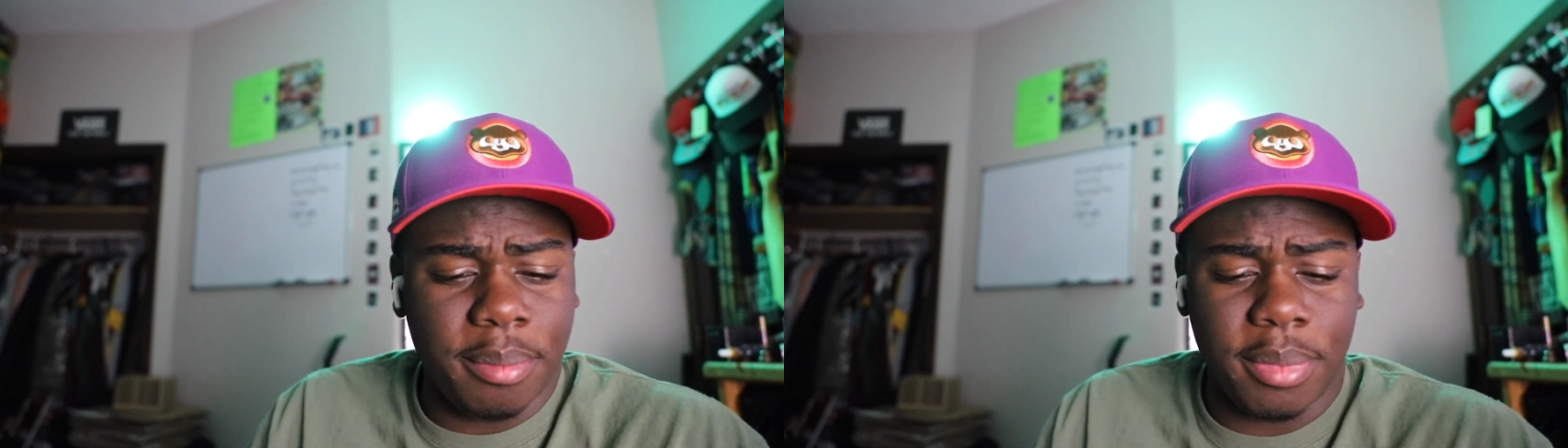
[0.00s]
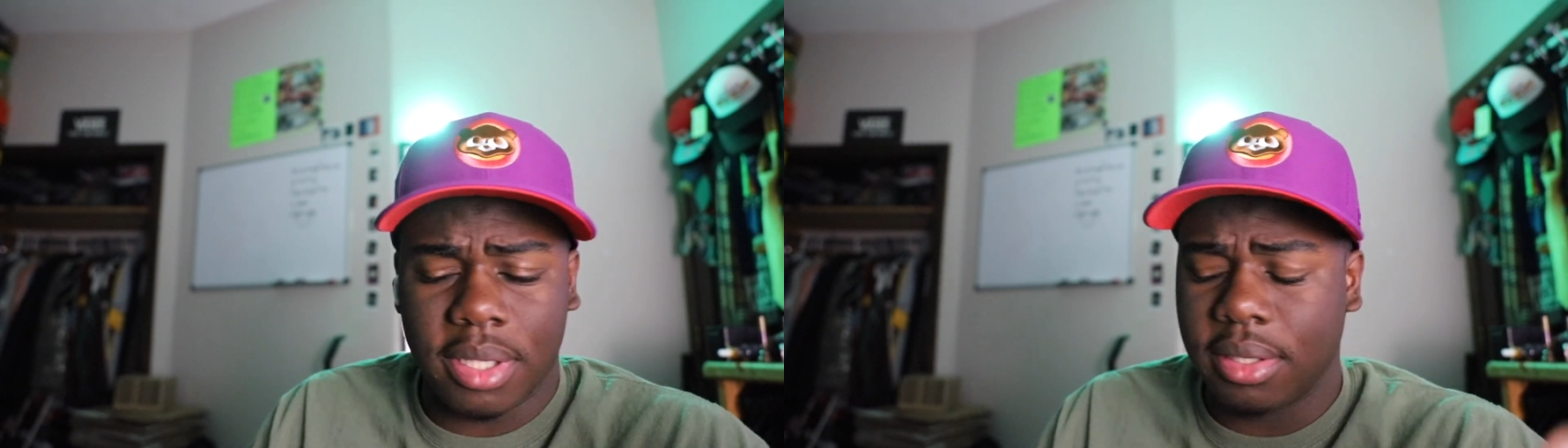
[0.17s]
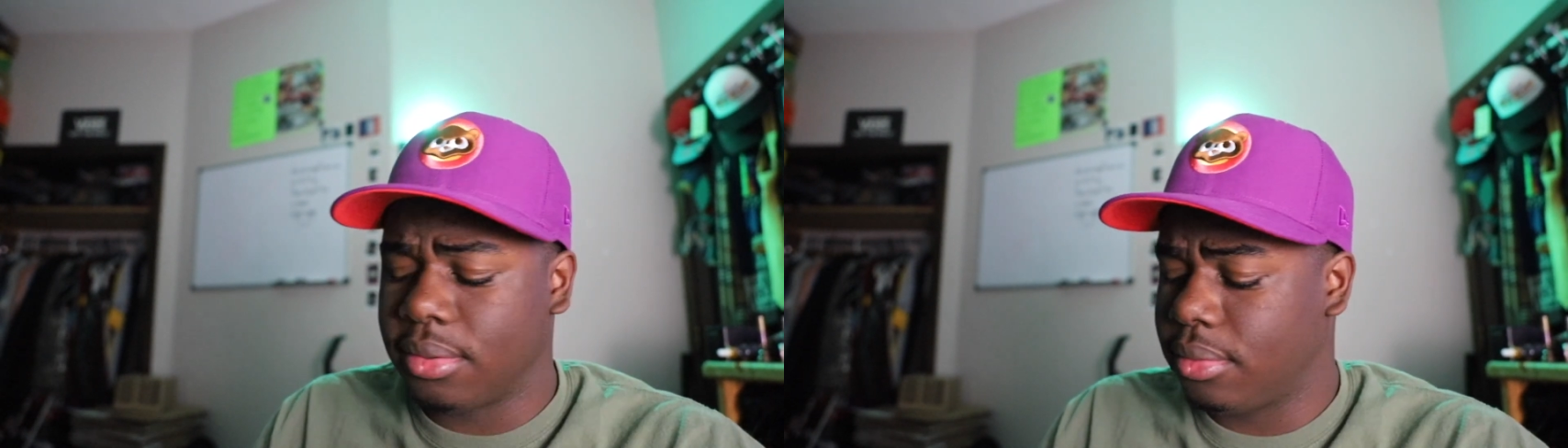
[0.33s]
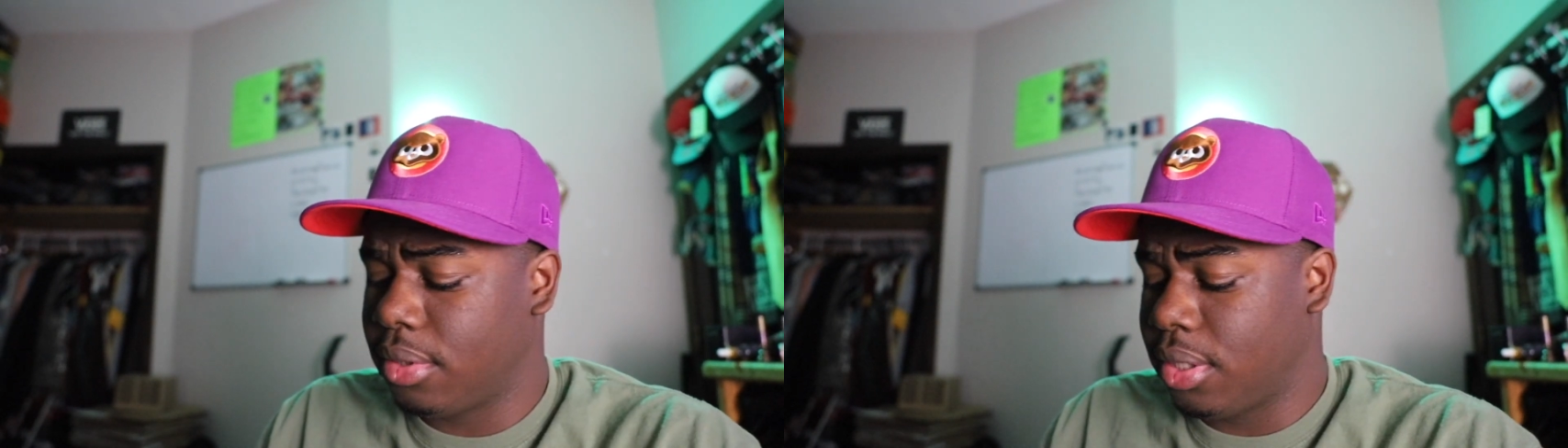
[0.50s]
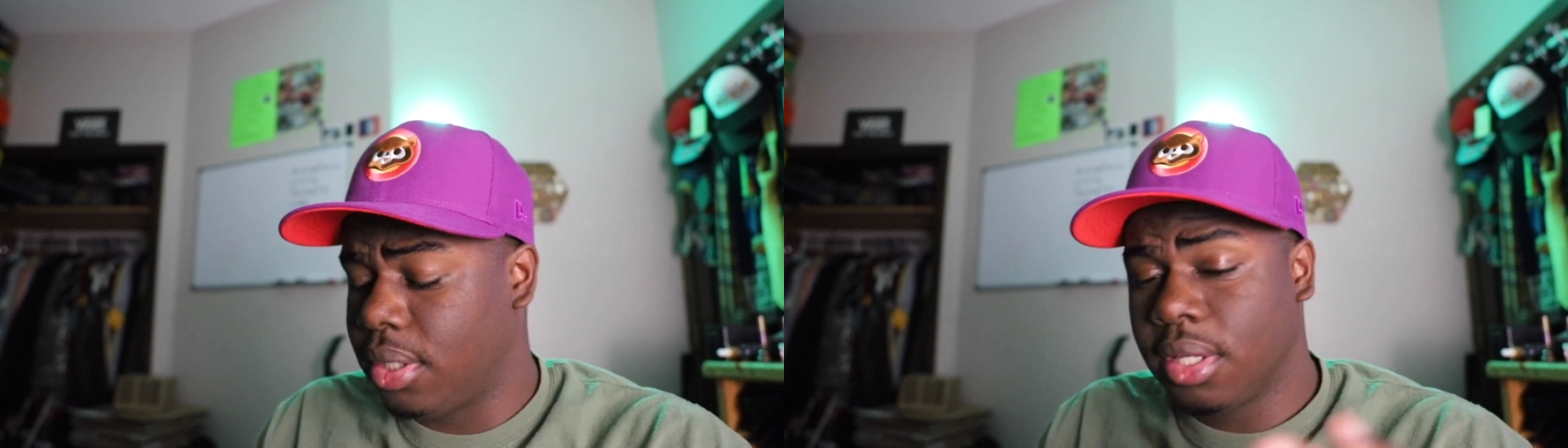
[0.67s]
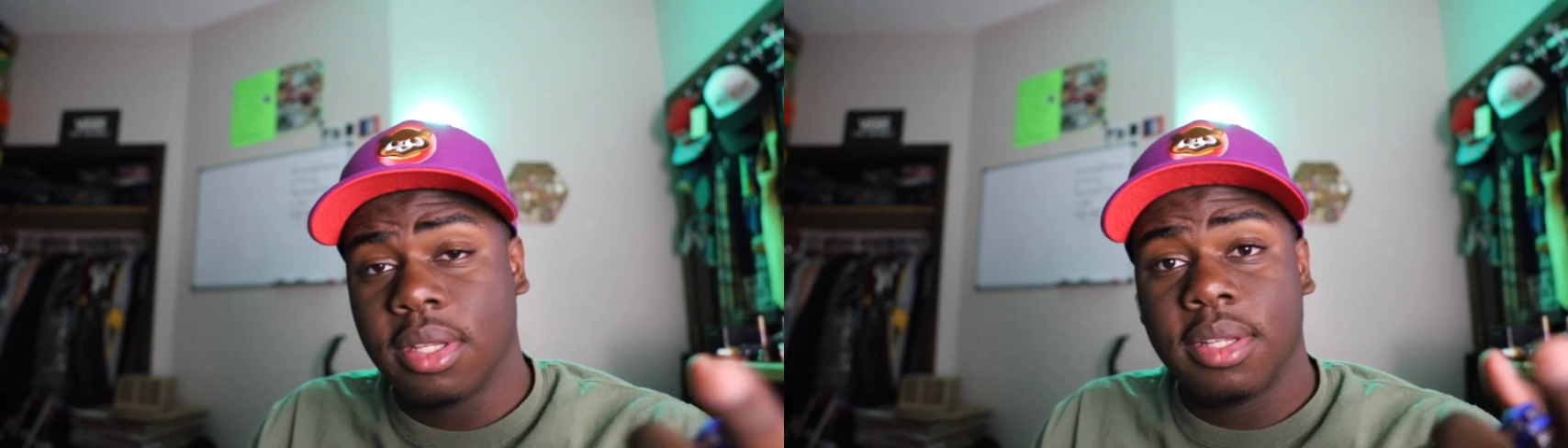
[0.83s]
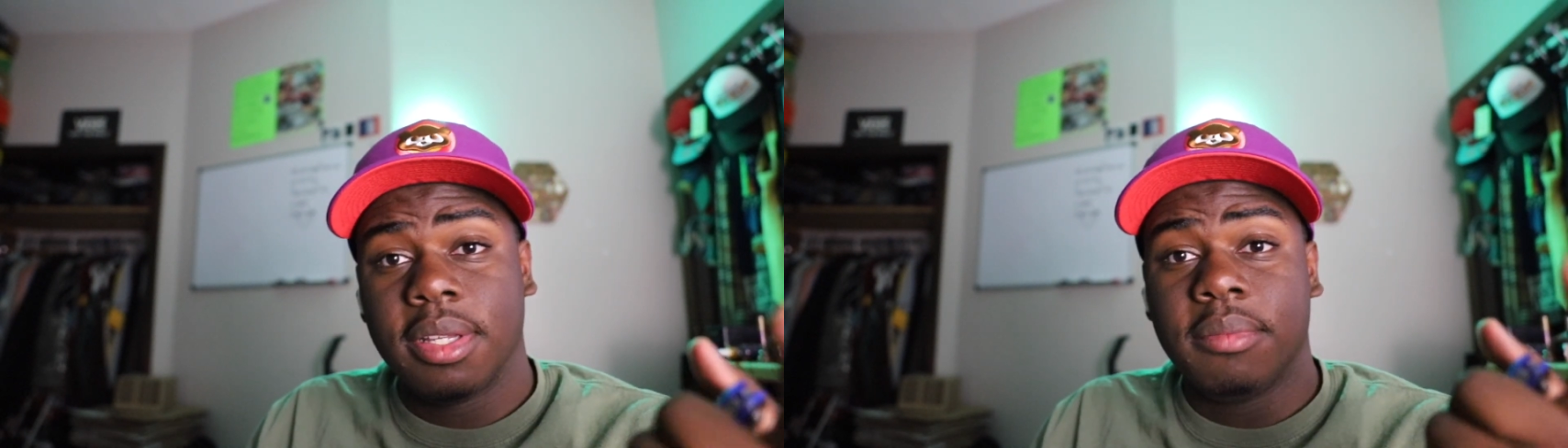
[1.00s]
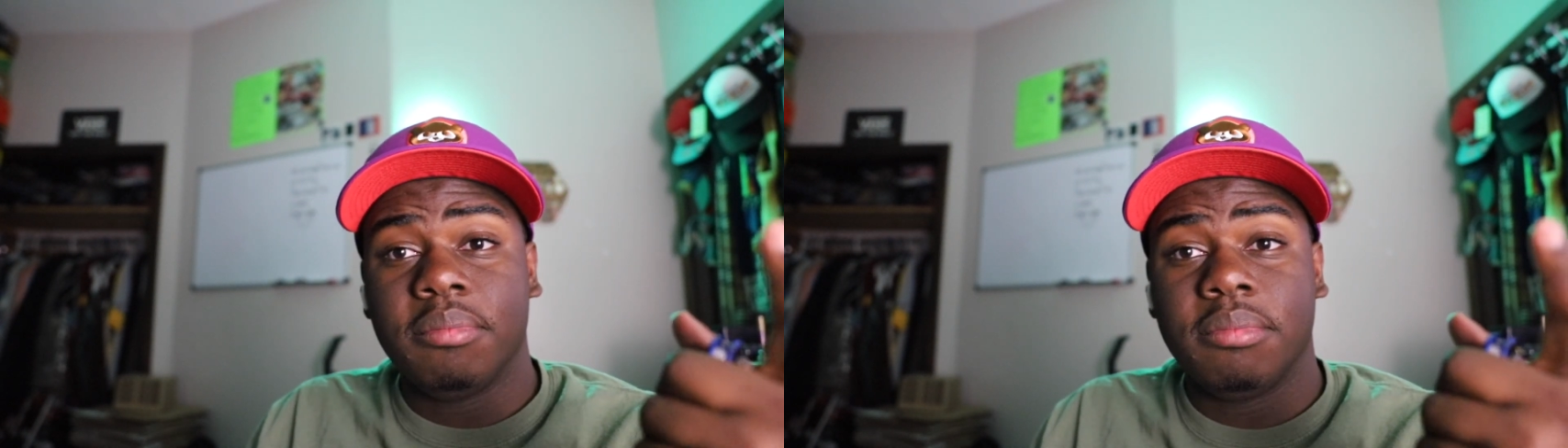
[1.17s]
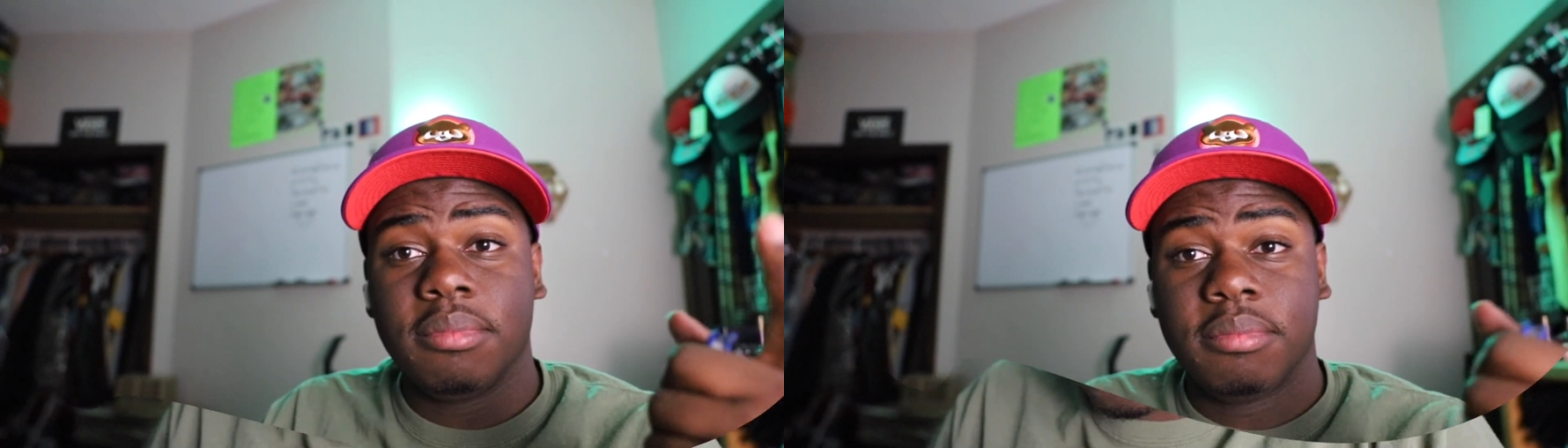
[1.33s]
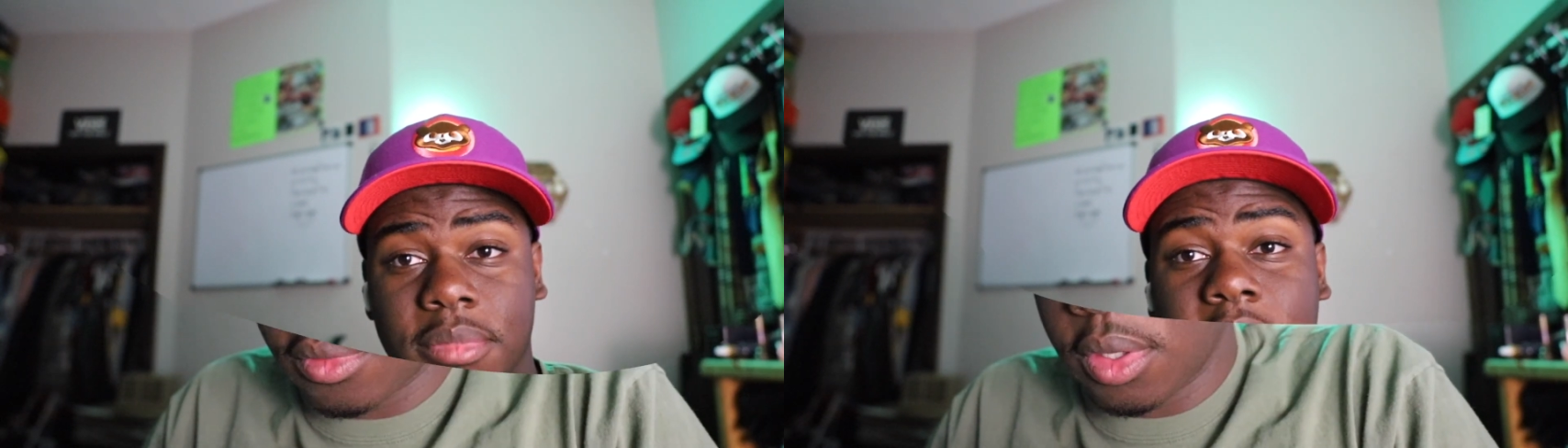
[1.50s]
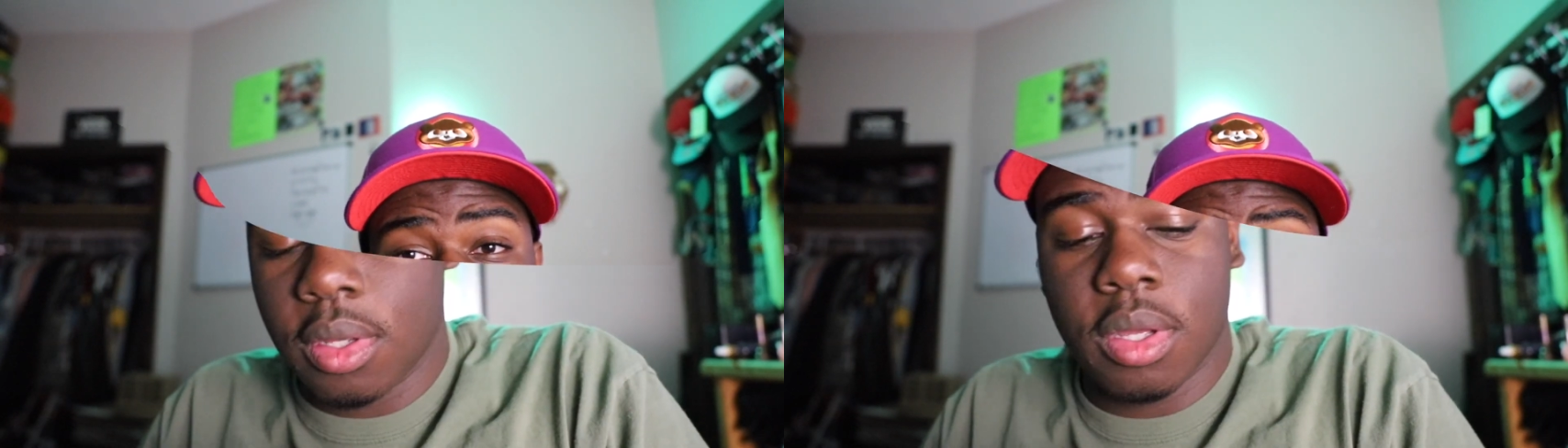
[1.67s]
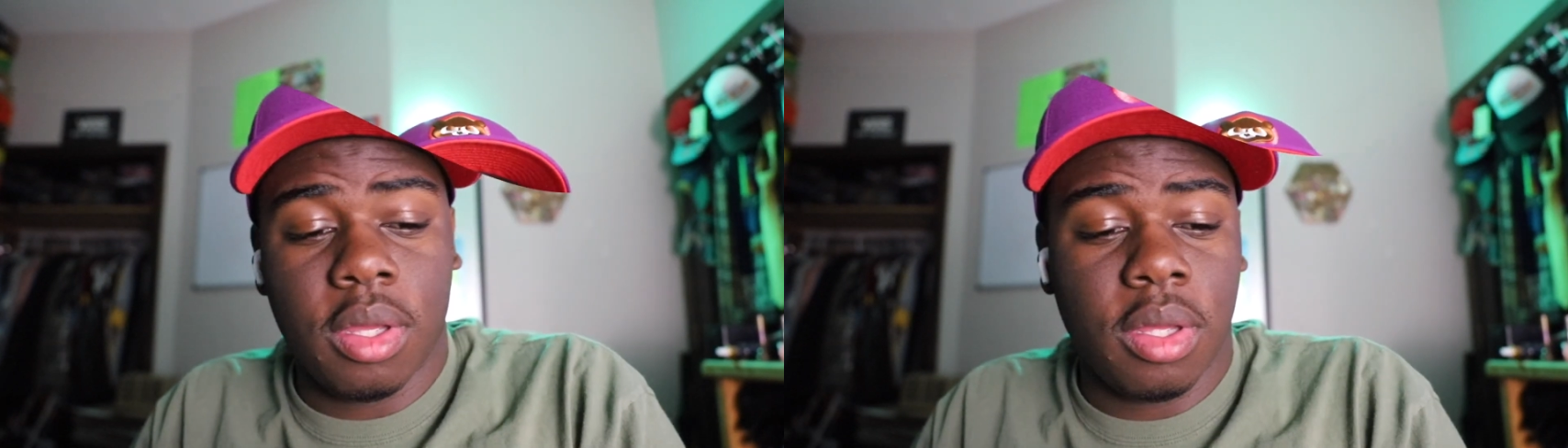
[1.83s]
but let's
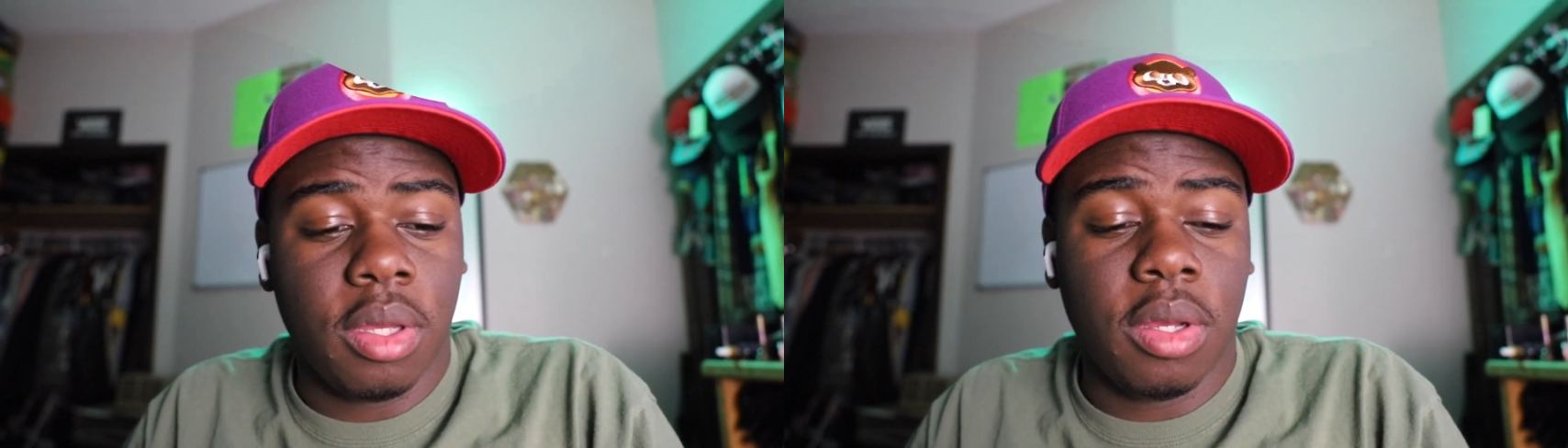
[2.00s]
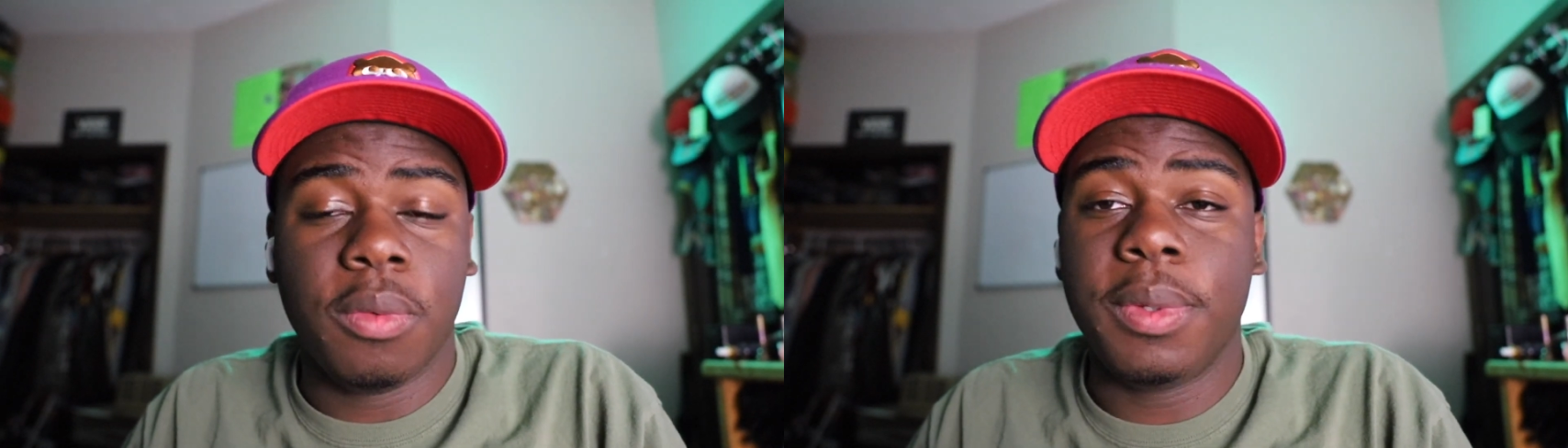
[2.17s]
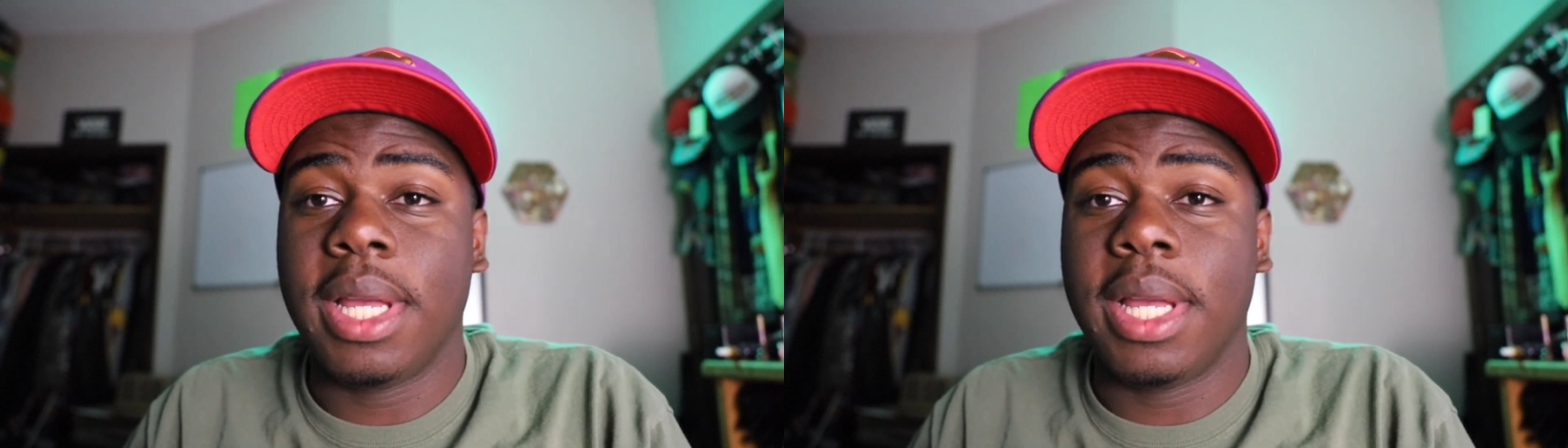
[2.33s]
get into it. We